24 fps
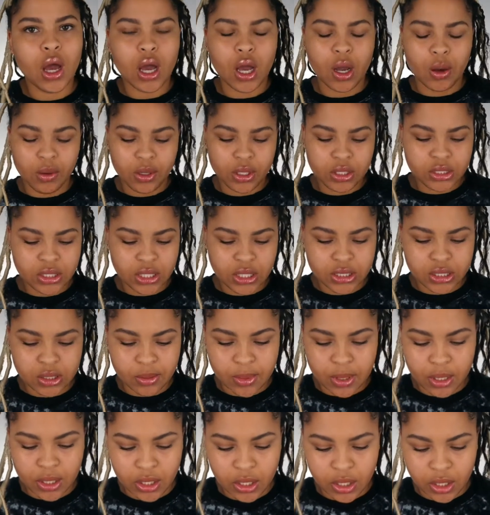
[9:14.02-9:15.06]
I want to say it's
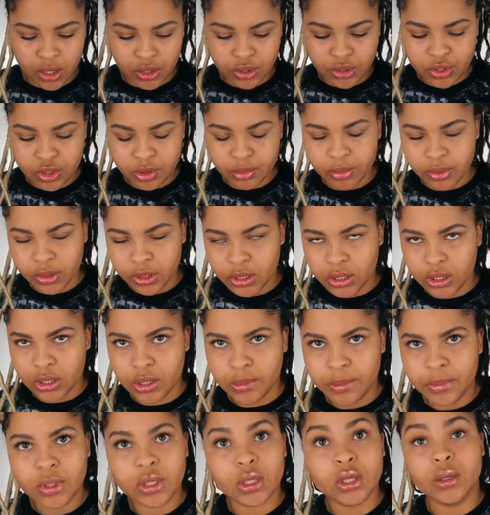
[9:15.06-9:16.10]
about 1 inch, but
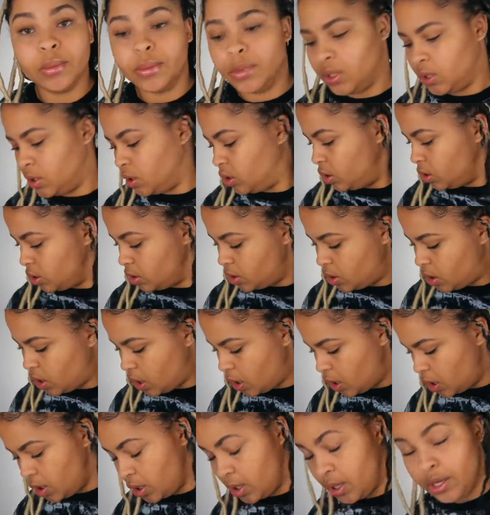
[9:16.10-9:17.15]
let me get my
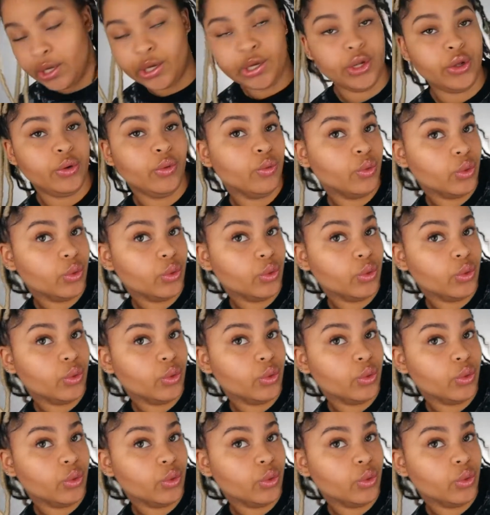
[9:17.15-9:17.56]
handy dandy